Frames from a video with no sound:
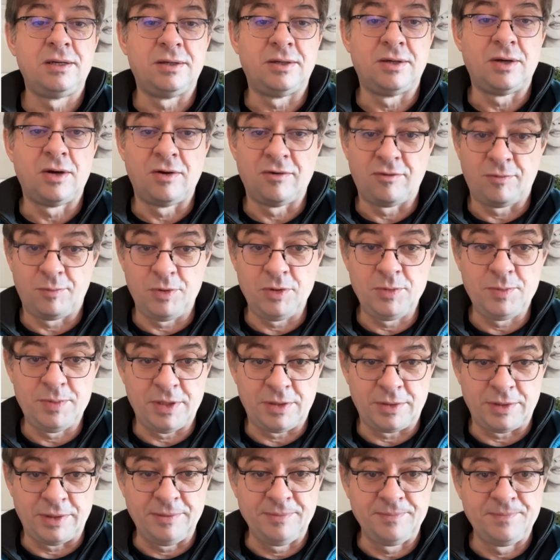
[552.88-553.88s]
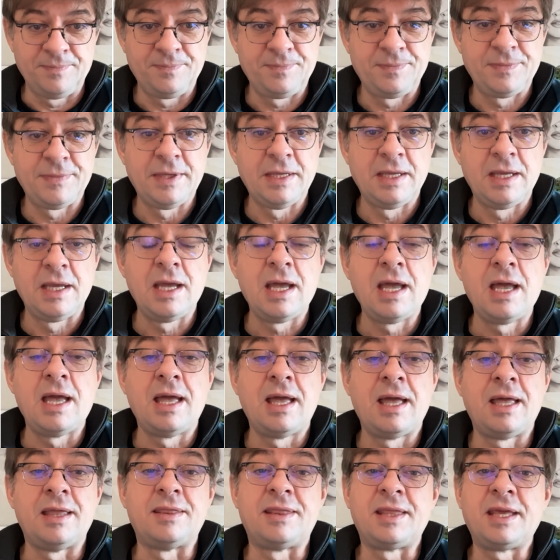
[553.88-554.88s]
of blueberry,
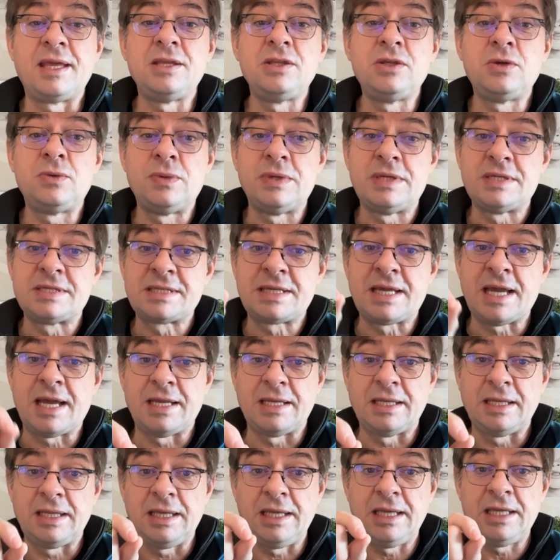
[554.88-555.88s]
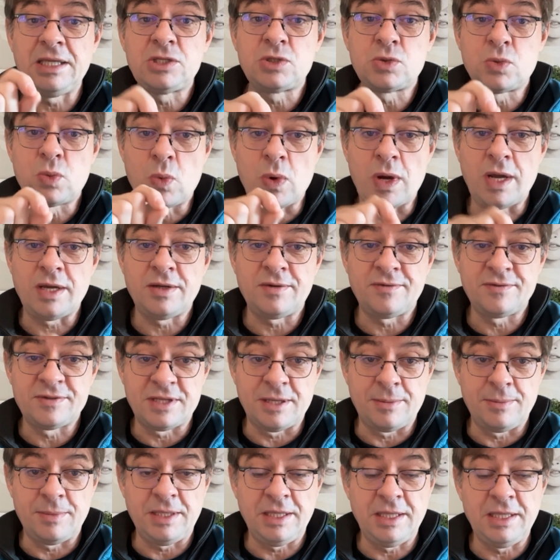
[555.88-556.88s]
and then you will scan each one of
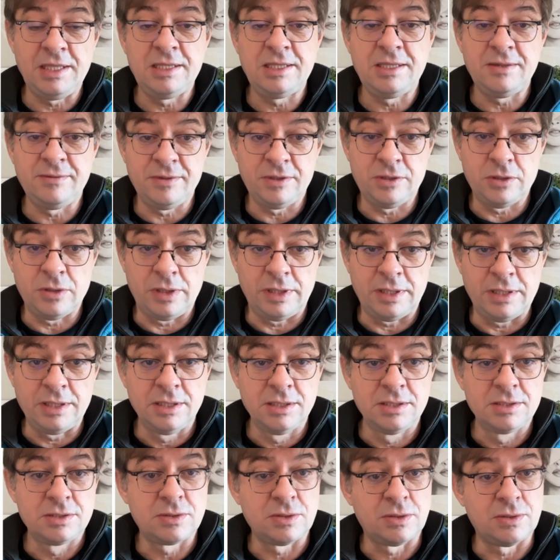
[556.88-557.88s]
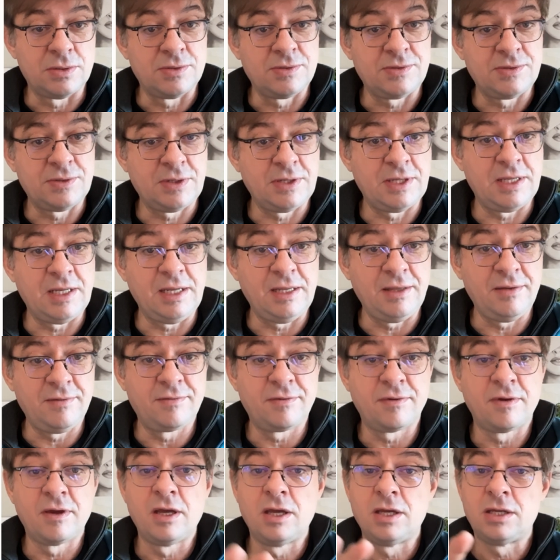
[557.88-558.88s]
them individually. So 30 leaf,
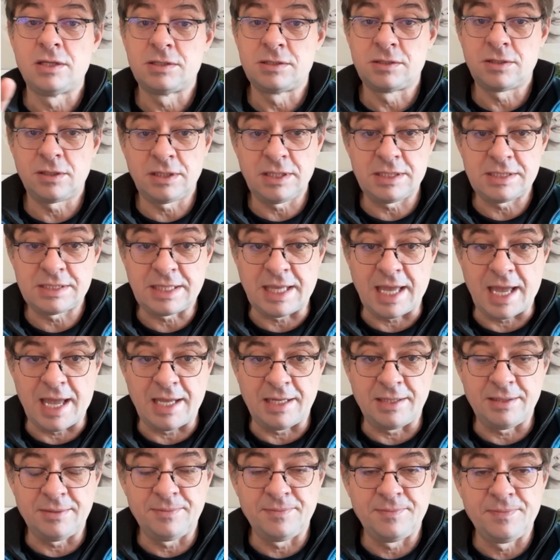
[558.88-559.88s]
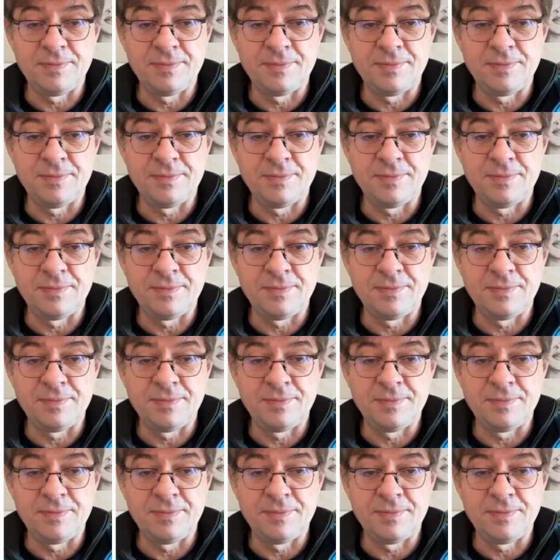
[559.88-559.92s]
30 scan.